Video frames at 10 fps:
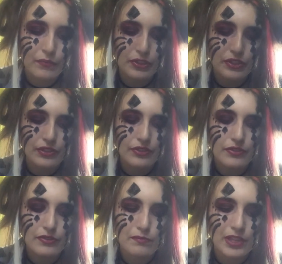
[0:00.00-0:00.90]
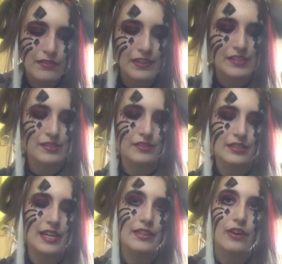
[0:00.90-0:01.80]
which includes blood
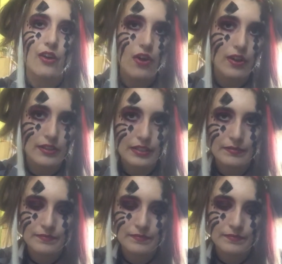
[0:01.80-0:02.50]
vessels and the heart.